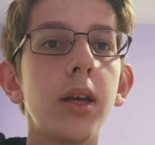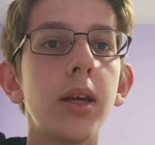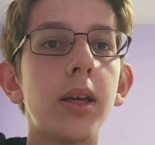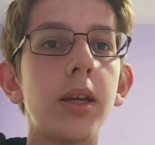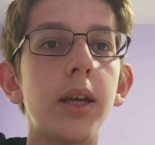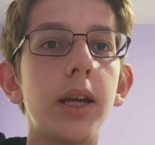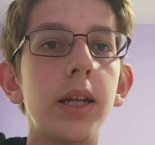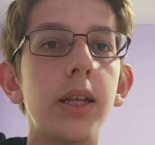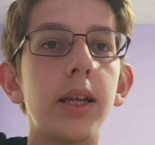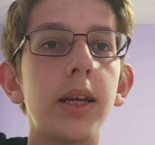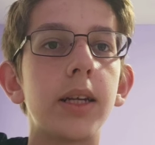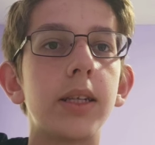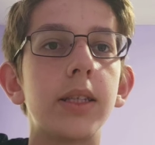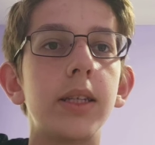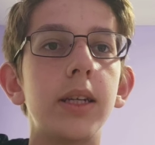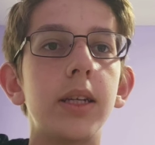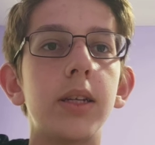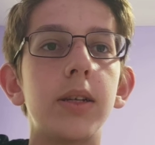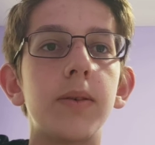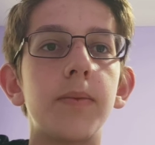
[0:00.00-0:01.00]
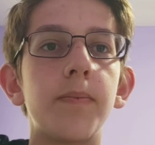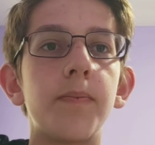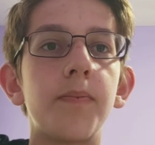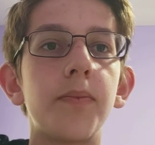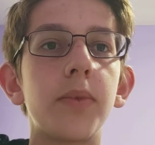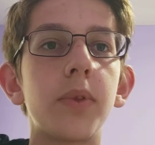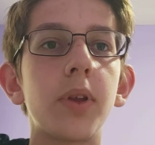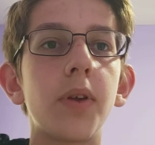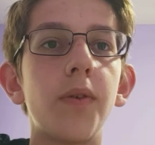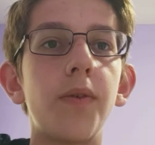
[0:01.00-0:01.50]
yet exist.
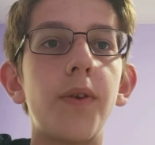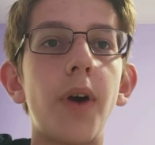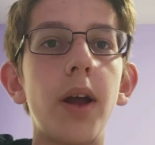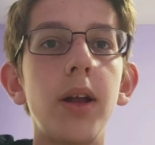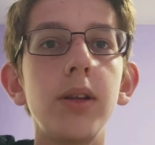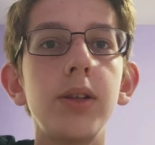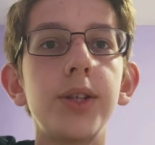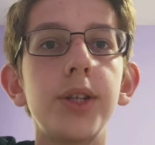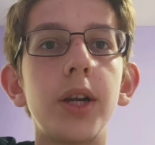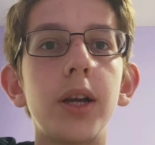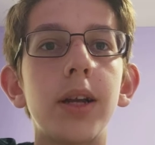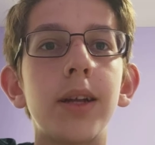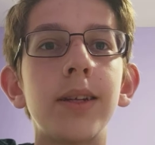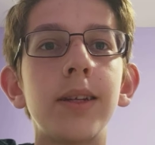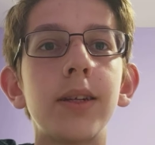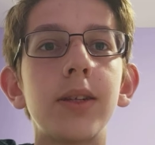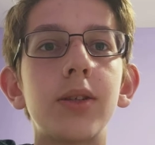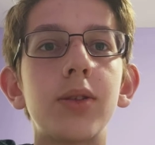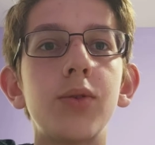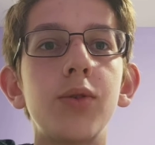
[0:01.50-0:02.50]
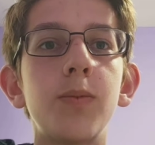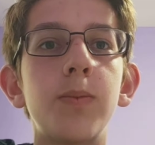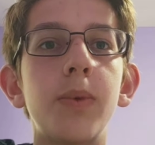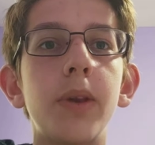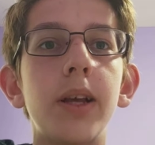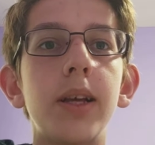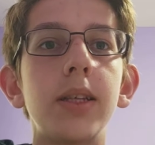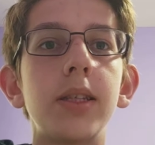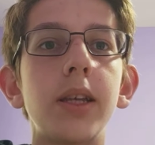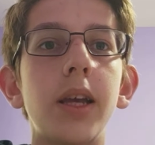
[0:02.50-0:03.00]
File sharing took
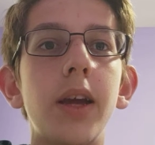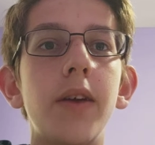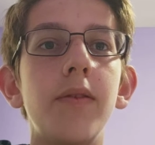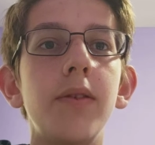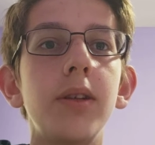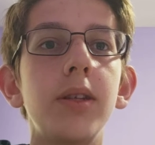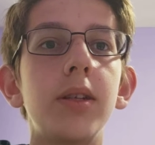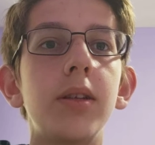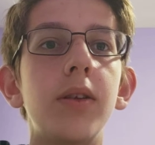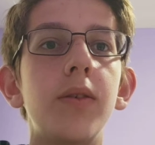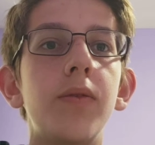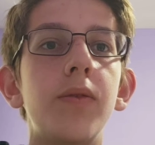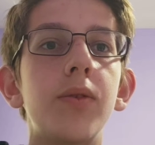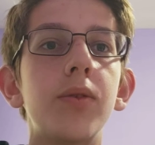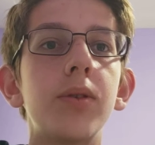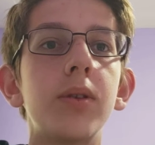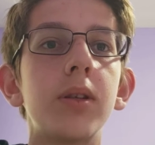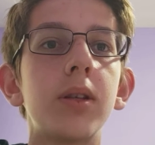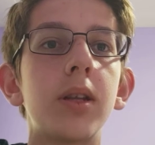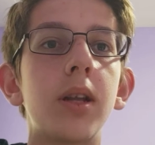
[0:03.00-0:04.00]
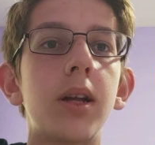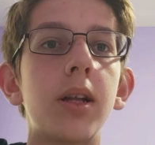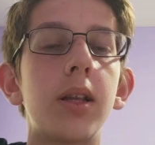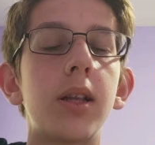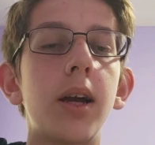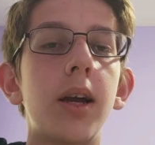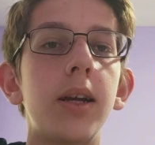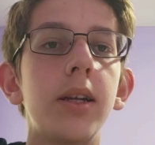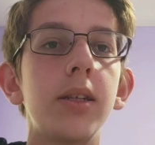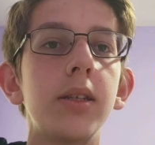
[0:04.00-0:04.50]
place over telephone
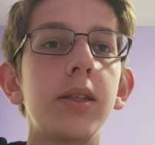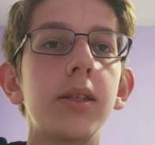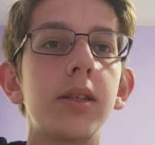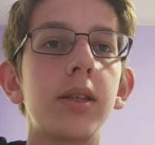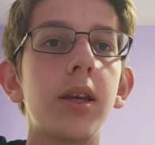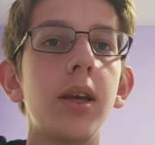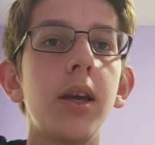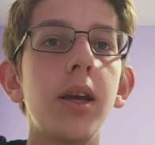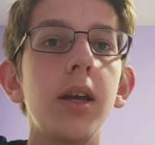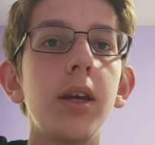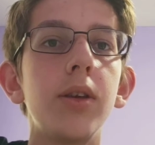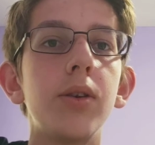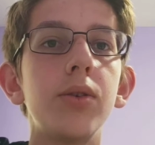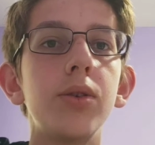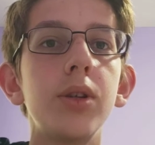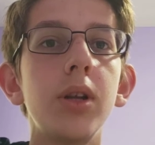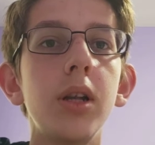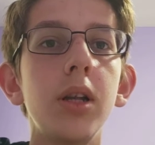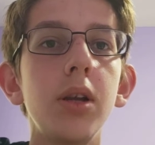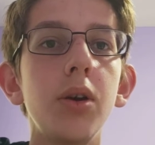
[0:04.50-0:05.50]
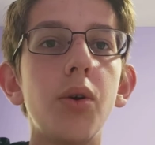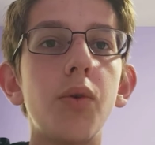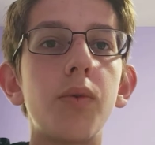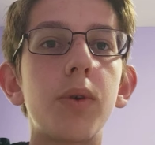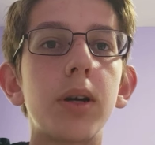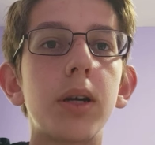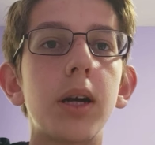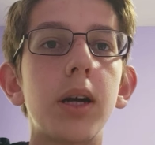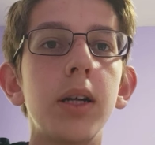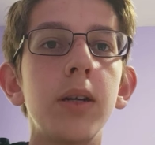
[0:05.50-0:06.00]
lines, usually
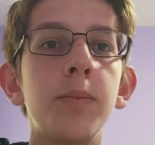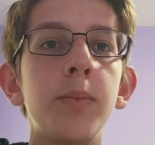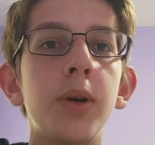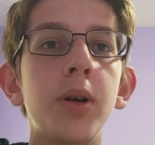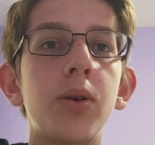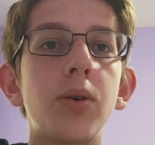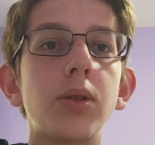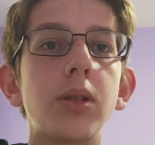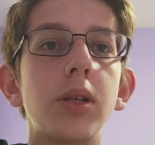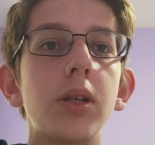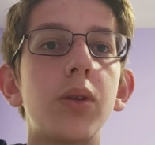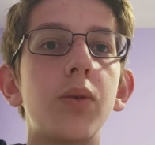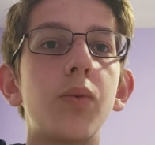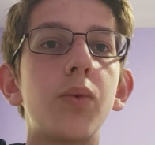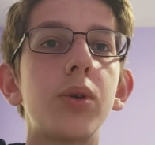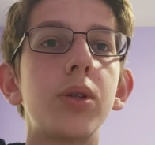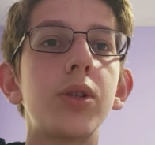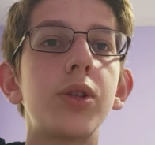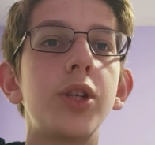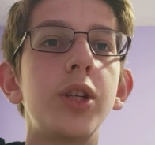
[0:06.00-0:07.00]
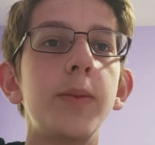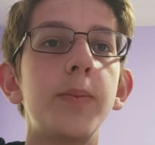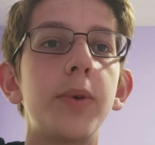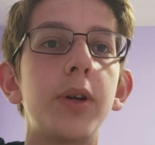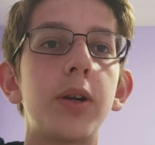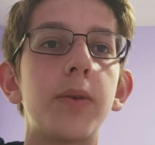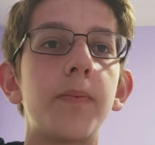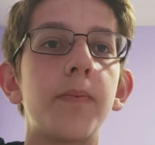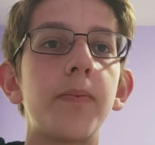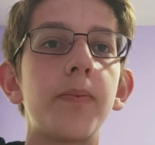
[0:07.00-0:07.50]
overnight because it was
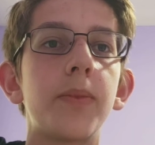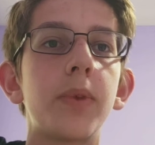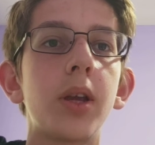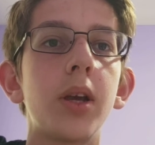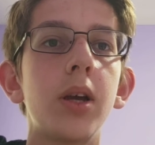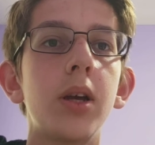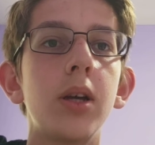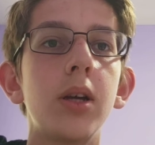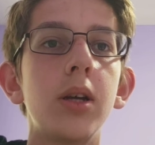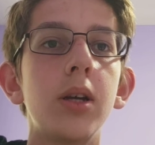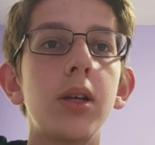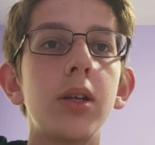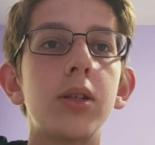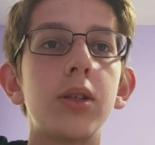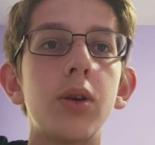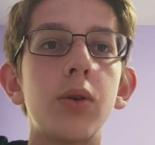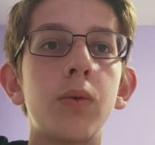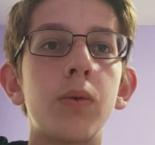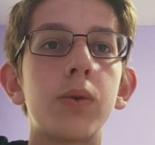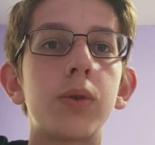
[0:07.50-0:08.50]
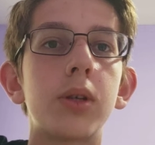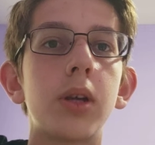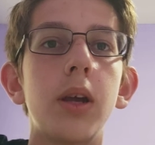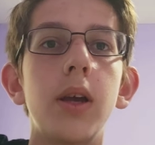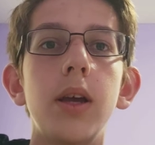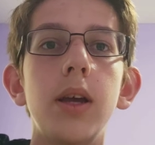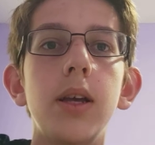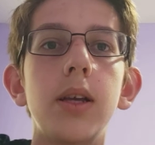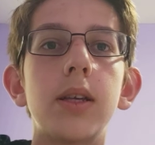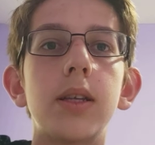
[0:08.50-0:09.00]
cheaper. Thus,
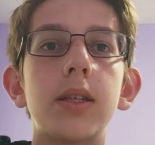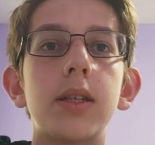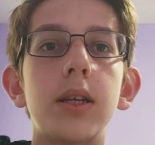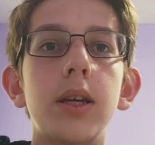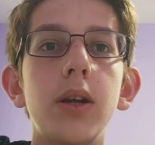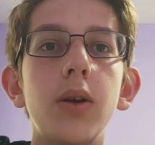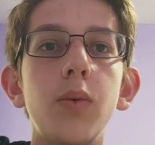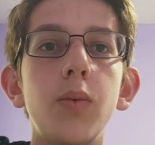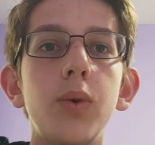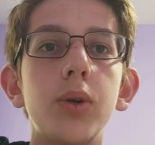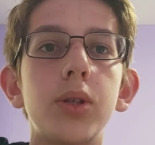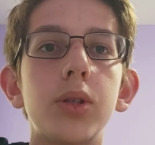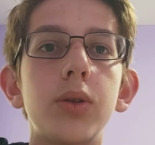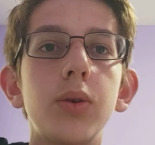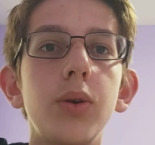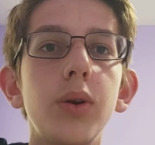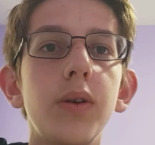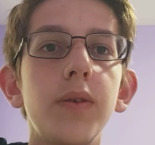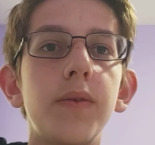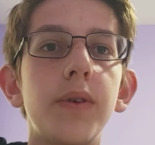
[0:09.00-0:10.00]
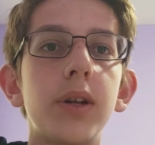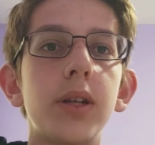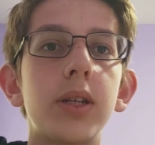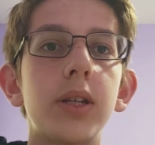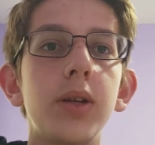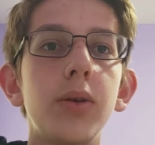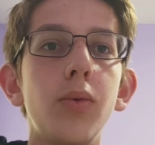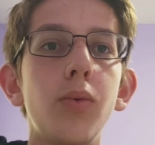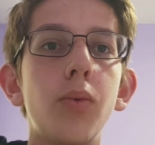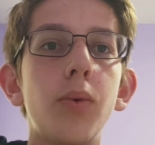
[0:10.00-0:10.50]
there was no
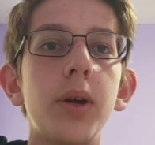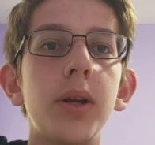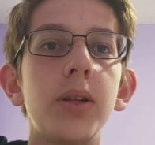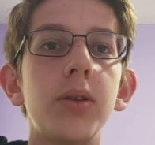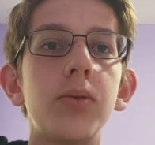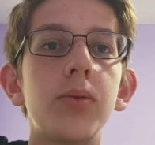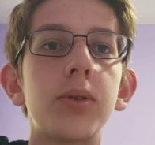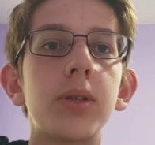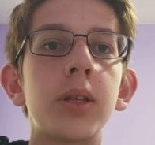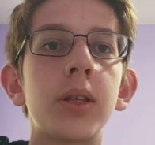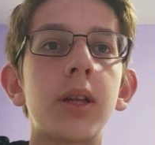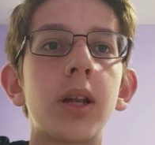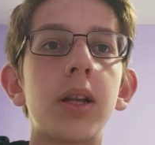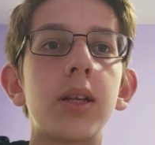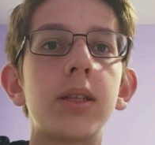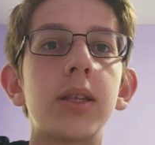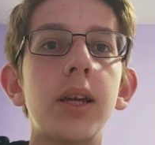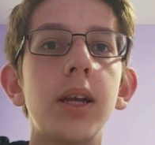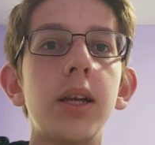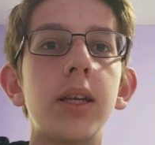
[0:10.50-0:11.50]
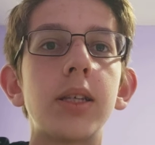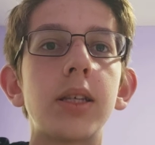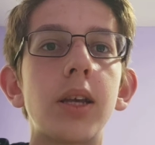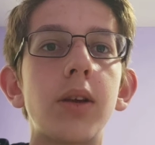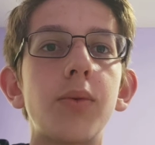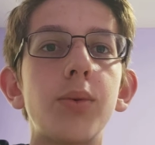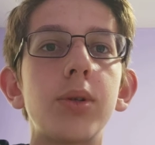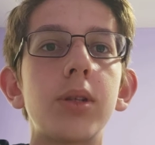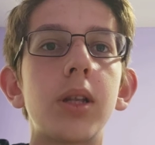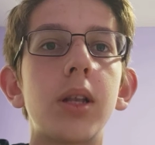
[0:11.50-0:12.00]
effective way to centralize a
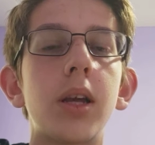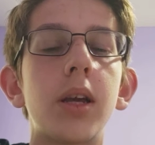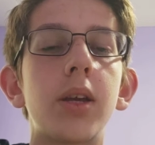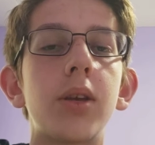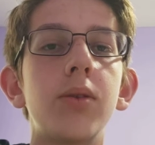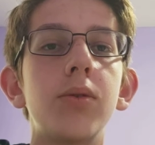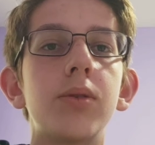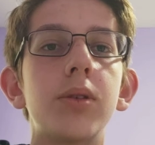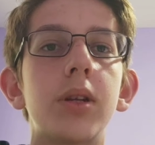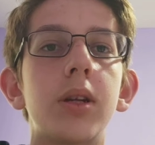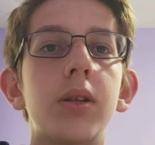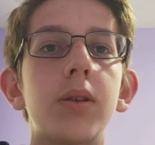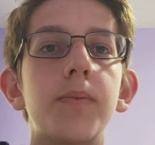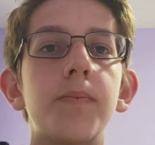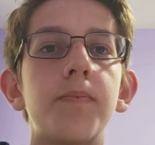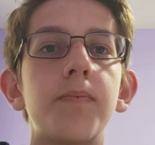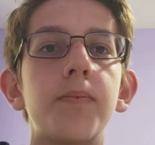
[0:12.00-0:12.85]
service like Usenet.